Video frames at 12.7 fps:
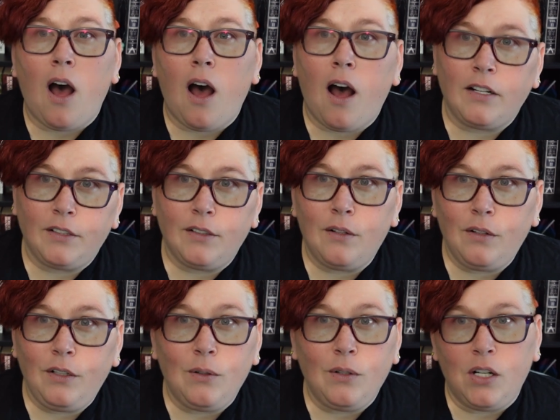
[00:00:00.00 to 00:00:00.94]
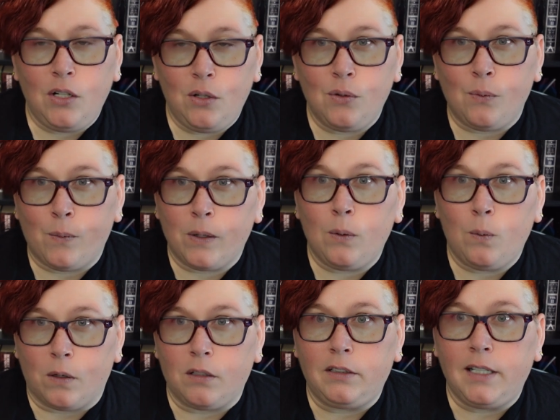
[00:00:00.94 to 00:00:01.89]
Also, you can use
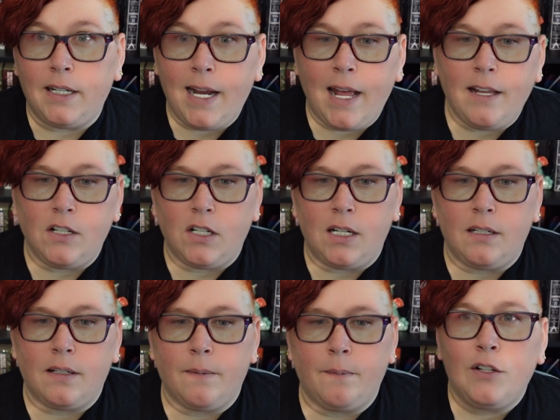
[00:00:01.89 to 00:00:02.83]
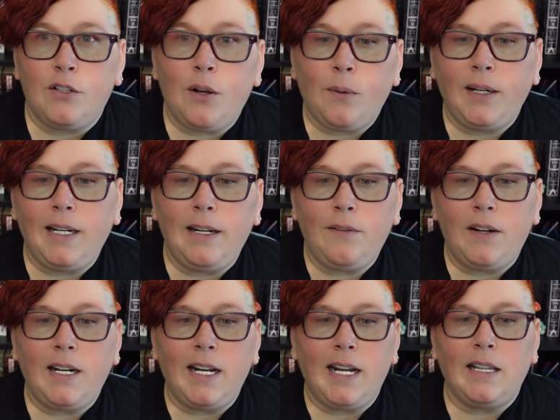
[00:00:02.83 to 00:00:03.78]
real-world analogies. So
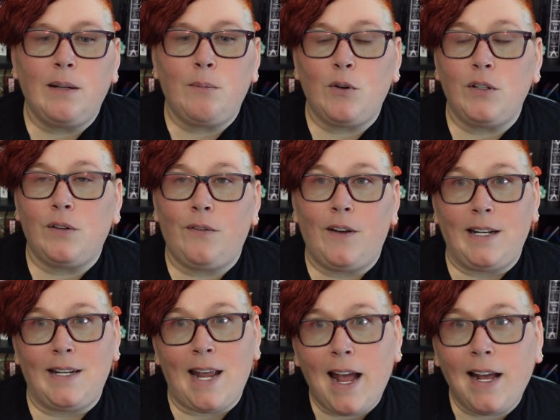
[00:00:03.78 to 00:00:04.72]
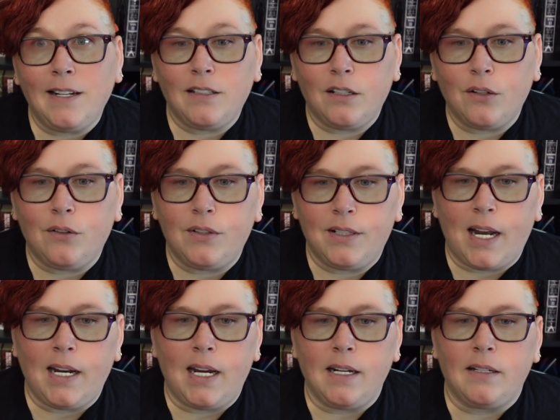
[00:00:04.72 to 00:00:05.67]
even in the most fantastical
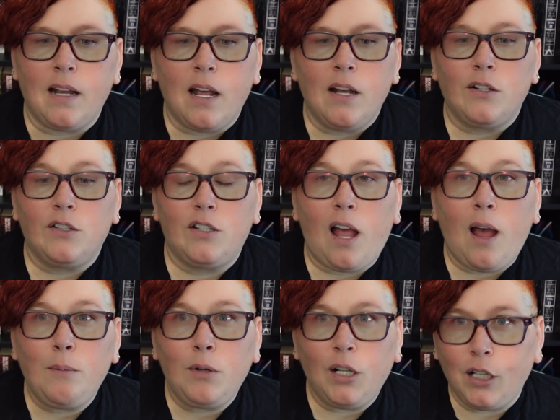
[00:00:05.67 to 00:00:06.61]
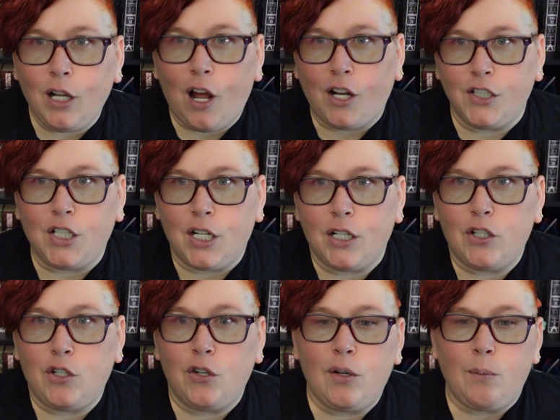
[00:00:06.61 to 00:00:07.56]
settings, some logic
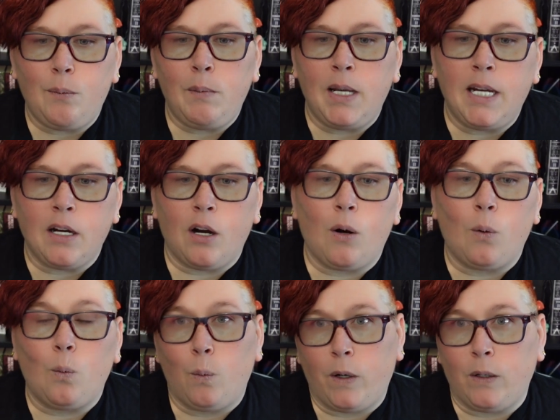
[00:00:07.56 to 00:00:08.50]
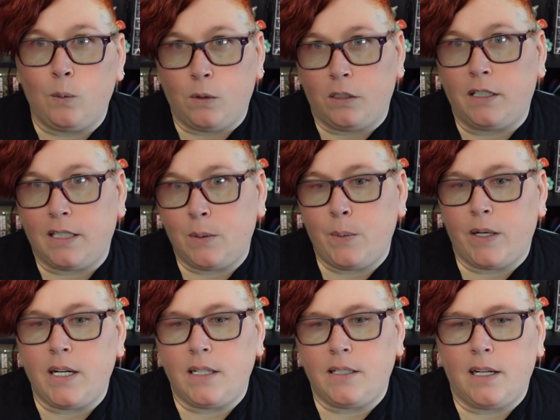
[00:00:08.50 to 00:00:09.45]
should mirror real-world
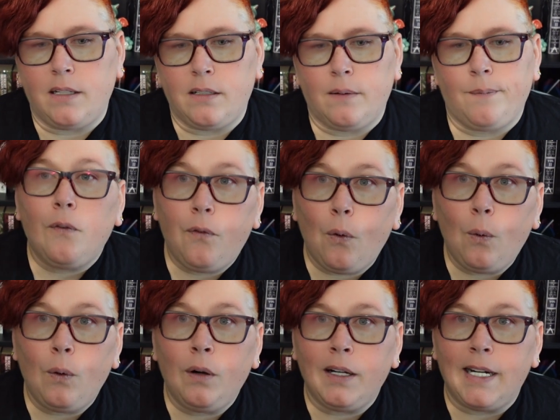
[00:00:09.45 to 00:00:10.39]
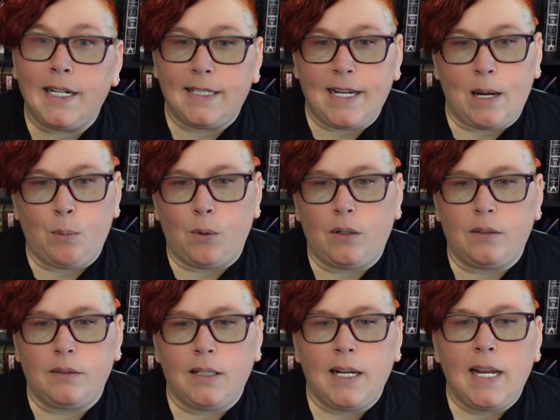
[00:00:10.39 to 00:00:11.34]
experiences. For example,
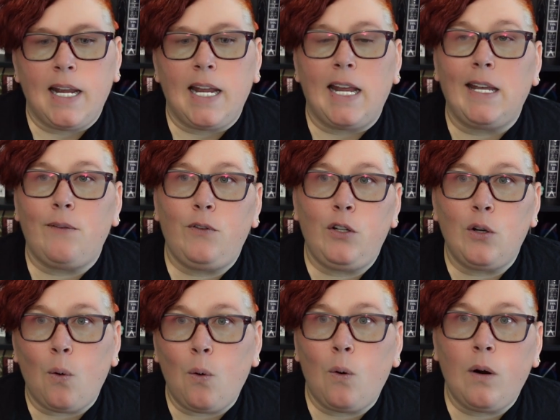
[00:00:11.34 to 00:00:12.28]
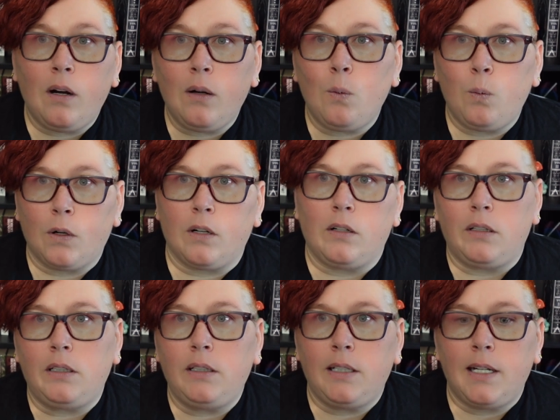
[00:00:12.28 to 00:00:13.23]
if your
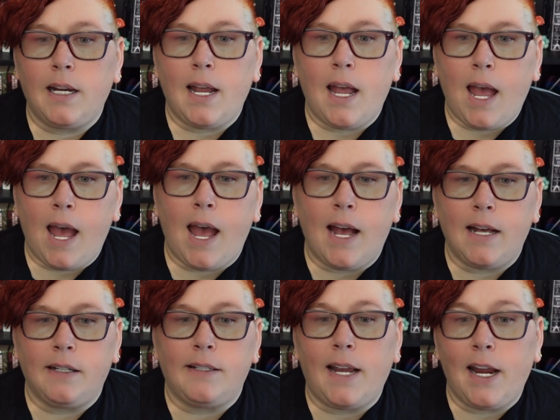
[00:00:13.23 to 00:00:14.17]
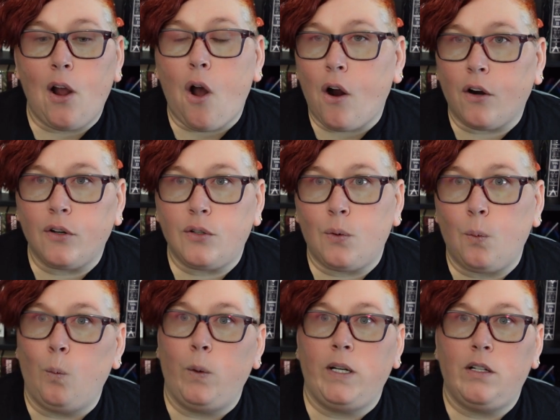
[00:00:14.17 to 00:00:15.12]
world has a harsh
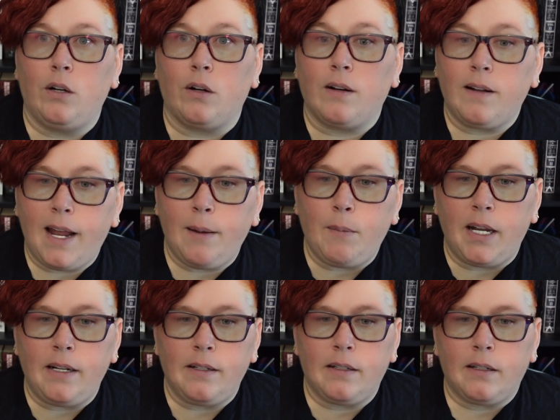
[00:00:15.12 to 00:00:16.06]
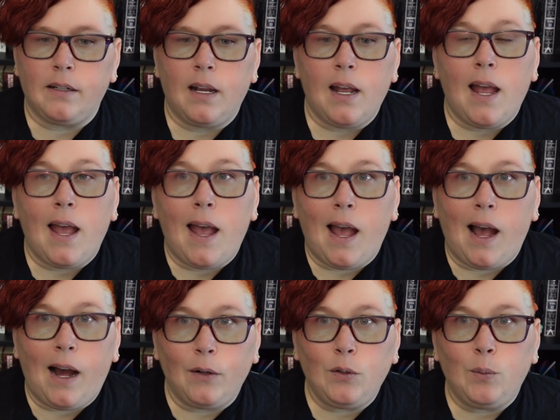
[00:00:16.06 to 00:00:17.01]
winter climate,
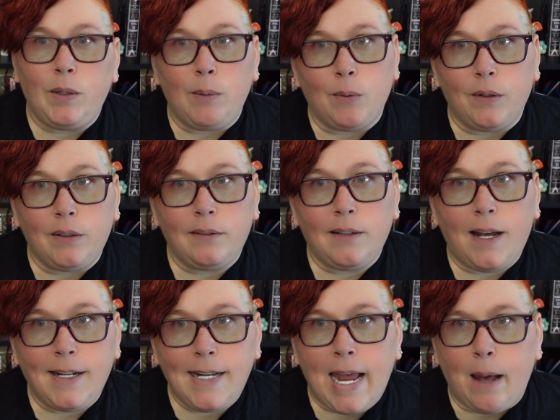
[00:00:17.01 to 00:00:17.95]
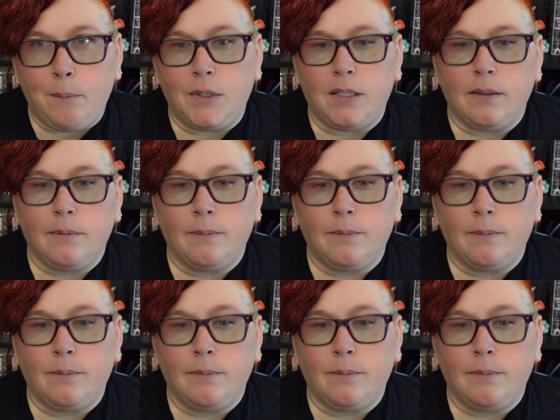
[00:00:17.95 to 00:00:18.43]
how do people adapt?